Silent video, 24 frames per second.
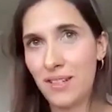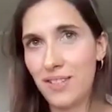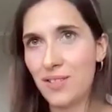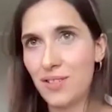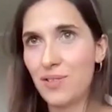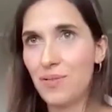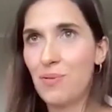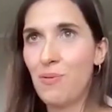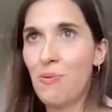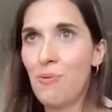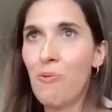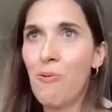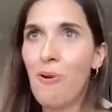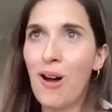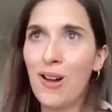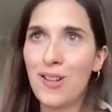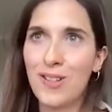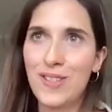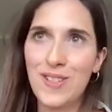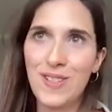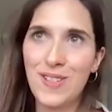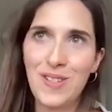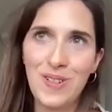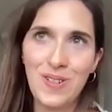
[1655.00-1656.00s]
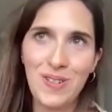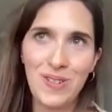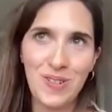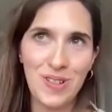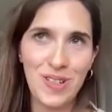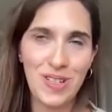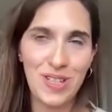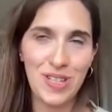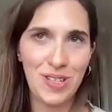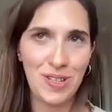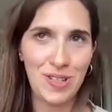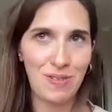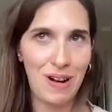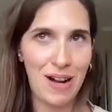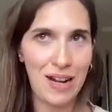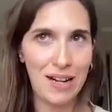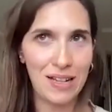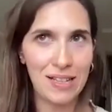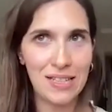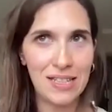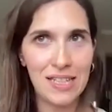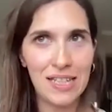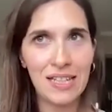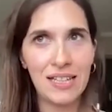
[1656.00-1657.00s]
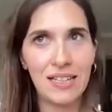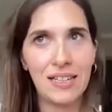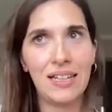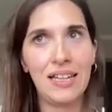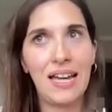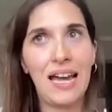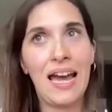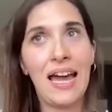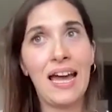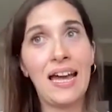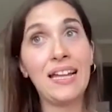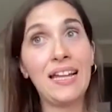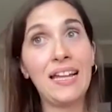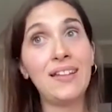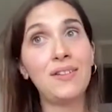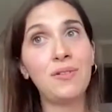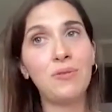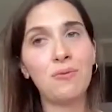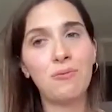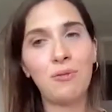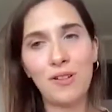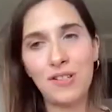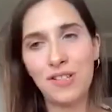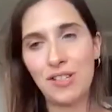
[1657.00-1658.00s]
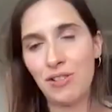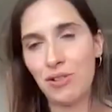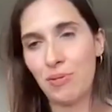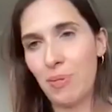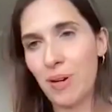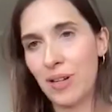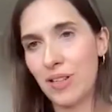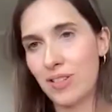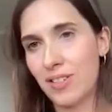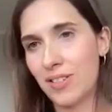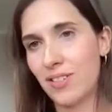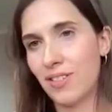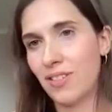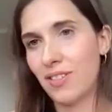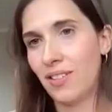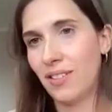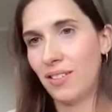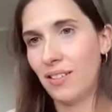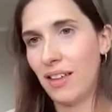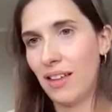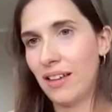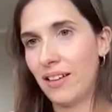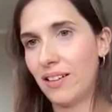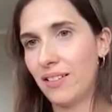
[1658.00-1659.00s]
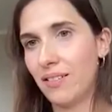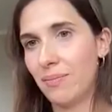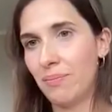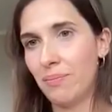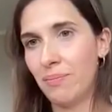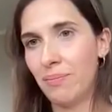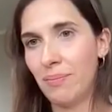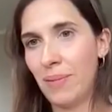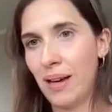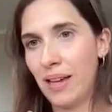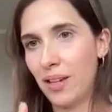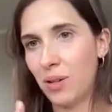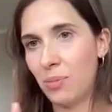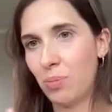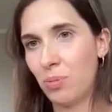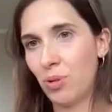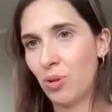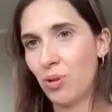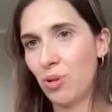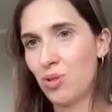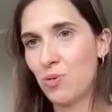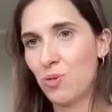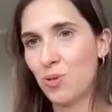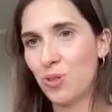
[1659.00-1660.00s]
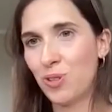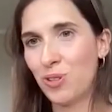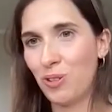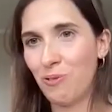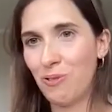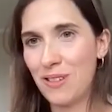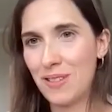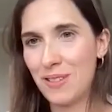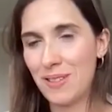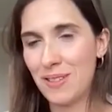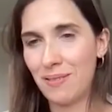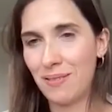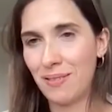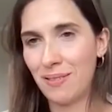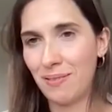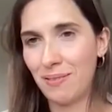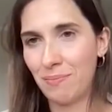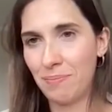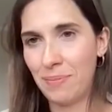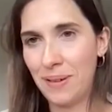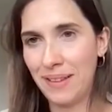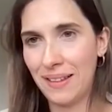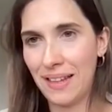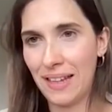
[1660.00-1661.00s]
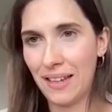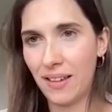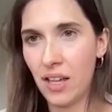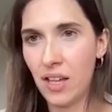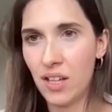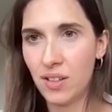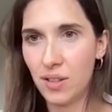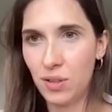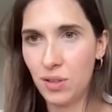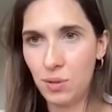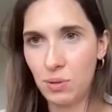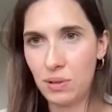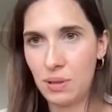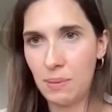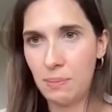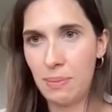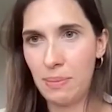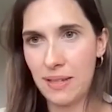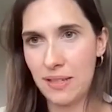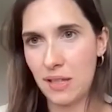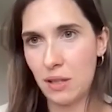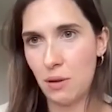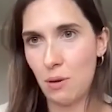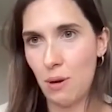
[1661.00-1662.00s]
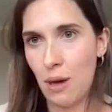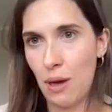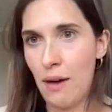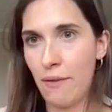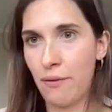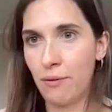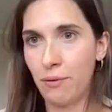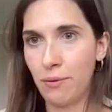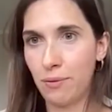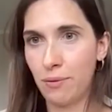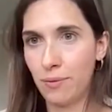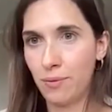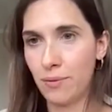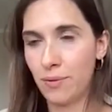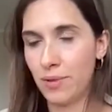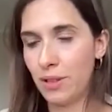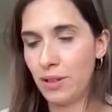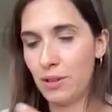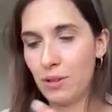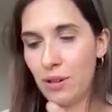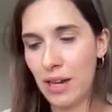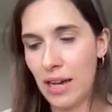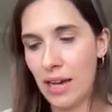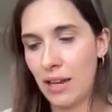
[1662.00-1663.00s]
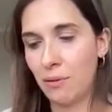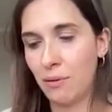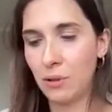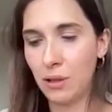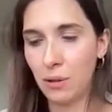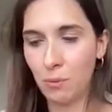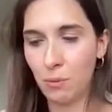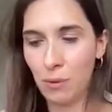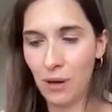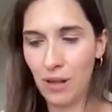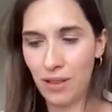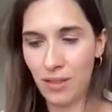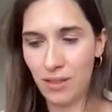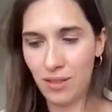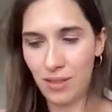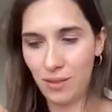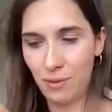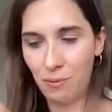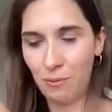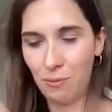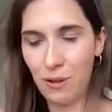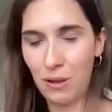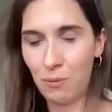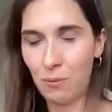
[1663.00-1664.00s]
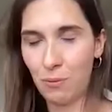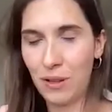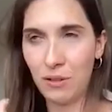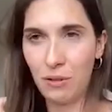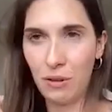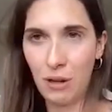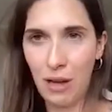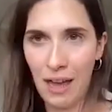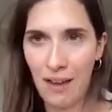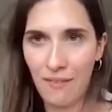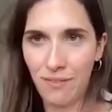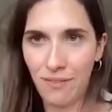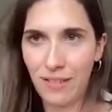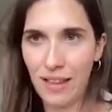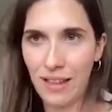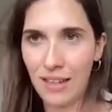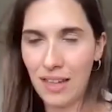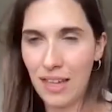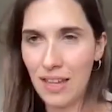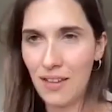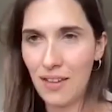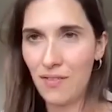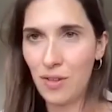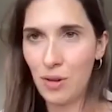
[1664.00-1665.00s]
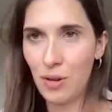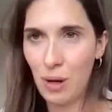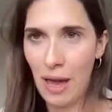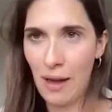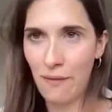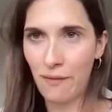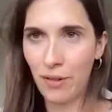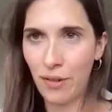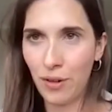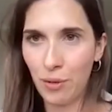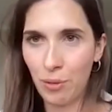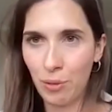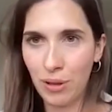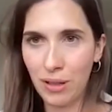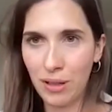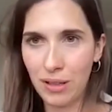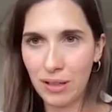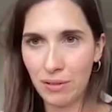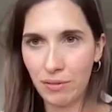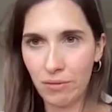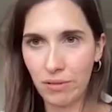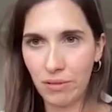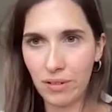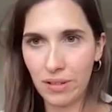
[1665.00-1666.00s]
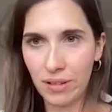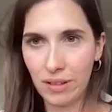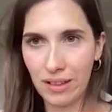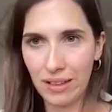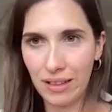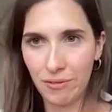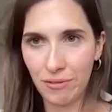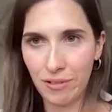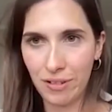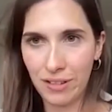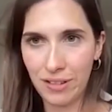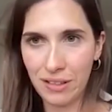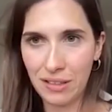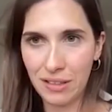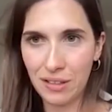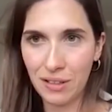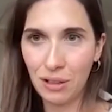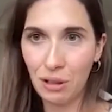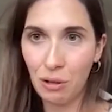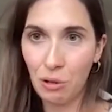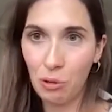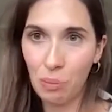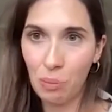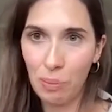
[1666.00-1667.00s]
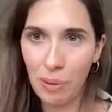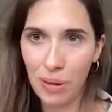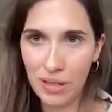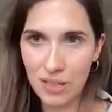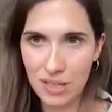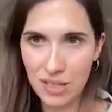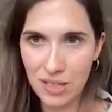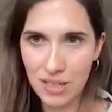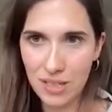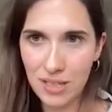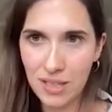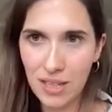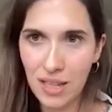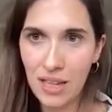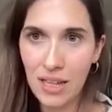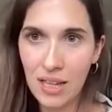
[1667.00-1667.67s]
on what's your strategy and what's your budget. Like, my approach would always be like, do the best you can with what you have. Like, if you have a really low budget,